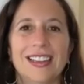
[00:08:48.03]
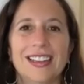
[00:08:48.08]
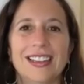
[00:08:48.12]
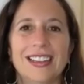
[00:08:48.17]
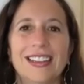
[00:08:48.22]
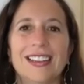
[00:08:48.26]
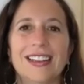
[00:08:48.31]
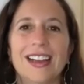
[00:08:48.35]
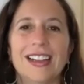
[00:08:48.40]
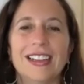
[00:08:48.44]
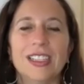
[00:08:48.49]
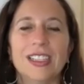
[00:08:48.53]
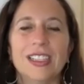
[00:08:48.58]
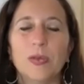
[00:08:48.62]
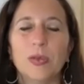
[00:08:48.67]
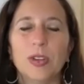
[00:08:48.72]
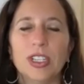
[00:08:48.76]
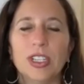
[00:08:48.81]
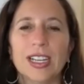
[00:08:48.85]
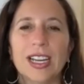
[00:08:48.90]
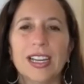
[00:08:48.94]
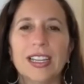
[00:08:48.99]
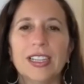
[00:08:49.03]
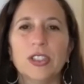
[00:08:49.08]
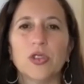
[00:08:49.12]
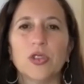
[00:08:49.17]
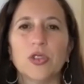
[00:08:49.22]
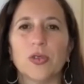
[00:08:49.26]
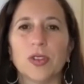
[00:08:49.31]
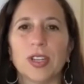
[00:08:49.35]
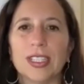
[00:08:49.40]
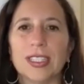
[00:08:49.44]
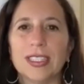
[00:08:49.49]
Eileen, what kind of
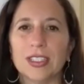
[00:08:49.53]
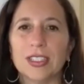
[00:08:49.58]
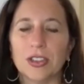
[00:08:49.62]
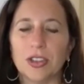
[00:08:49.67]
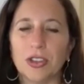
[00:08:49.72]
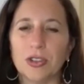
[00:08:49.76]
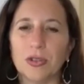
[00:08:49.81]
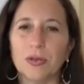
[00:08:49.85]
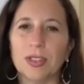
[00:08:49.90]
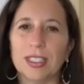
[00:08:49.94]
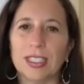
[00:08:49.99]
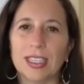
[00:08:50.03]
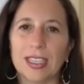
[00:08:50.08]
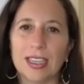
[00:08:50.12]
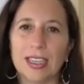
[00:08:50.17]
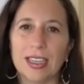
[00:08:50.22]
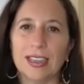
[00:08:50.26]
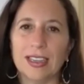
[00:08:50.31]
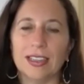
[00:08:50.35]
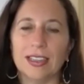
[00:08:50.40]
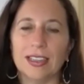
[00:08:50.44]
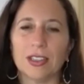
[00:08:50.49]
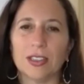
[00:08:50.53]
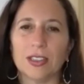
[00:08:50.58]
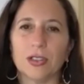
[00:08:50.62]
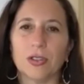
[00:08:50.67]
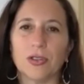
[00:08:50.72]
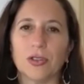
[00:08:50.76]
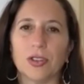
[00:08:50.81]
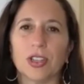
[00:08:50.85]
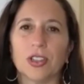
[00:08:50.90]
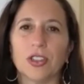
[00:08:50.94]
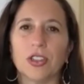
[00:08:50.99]
trends are you seeing in
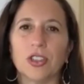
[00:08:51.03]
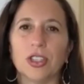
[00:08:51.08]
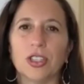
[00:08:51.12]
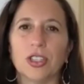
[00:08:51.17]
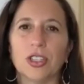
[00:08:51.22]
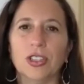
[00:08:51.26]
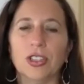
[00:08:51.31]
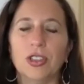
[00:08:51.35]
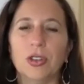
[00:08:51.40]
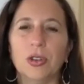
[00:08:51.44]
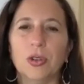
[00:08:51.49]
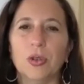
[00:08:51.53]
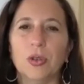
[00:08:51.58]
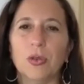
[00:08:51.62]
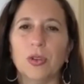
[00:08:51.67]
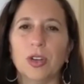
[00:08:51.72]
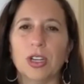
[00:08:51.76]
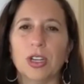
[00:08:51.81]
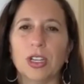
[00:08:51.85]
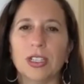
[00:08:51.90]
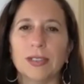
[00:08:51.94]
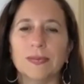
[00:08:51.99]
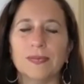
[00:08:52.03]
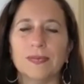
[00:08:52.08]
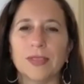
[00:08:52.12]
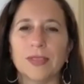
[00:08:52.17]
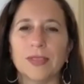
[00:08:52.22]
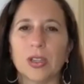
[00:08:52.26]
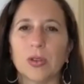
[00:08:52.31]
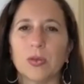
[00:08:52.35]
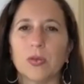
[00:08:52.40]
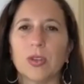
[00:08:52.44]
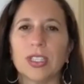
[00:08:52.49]
construction?
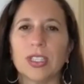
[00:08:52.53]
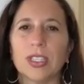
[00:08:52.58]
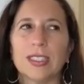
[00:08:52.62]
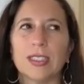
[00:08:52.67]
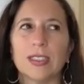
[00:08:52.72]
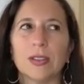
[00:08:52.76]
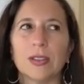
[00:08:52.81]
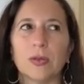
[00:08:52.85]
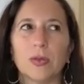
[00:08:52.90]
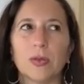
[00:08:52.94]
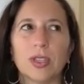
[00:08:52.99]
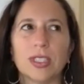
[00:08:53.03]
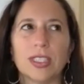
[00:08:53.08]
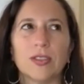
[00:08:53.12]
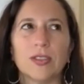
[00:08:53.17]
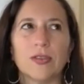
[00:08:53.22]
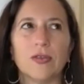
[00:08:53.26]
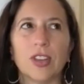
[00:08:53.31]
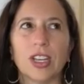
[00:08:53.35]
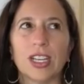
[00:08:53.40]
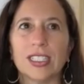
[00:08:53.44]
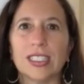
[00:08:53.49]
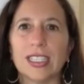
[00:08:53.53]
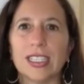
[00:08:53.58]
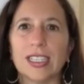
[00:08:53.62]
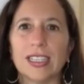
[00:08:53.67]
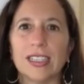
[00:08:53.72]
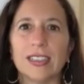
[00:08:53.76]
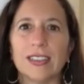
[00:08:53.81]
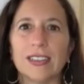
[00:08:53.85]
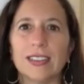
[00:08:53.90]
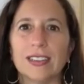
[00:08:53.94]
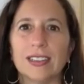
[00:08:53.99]
Like what's
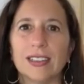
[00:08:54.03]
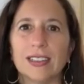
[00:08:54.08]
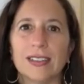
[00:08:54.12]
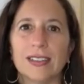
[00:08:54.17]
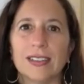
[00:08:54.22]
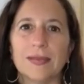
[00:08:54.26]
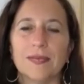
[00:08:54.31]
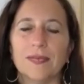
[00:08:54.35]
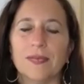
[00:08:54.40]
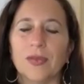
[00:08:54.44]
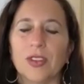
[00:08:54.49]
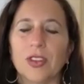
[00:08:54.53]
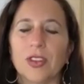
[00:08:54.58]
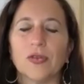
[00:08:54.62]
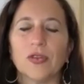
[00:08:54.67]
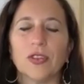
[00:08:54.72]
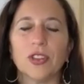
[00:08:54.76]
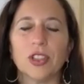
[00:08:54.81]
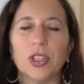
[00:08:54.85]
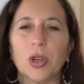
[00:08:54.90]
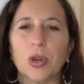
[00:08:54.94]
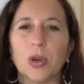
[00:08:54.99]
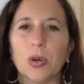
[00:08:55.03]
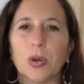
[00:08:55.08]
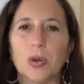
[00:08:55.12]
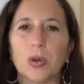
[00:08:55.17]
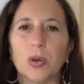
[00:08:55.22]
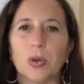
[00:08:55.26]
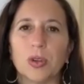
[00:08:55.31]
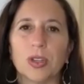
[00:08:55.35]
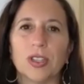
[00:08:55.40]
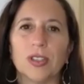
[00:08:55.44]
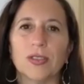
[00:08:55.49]
affecting the
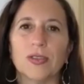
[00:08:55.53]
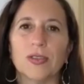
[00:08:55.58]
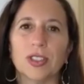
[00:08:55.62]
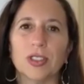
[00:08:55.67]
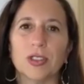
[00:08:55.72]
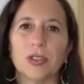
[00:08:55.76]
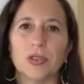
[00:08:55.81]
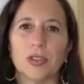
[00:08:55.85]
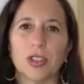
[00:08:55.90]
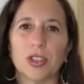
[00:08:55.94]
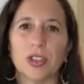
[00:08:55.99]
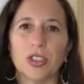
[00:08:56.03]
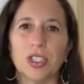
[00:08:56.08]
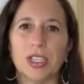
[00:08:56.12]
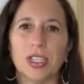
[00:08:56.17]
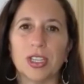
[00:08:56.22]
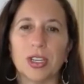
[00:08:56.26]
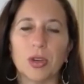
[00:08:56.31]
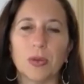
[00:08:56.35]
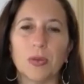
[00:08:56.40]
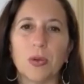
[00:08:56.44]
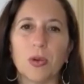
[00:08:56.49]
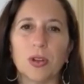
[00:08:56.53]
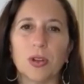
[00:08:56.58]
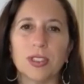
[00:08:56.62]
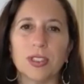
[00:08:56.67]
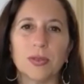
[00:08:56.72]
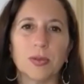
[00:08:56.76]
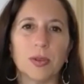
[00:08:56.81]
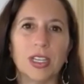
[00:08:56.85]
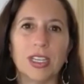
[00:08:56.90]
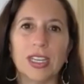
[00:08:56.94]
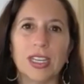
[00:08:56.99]
flow of construction at airports
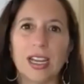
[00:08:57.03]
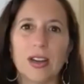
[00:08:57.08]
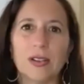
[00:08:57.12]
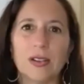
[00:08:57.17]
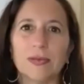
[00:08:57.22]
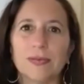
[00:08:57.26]
right now?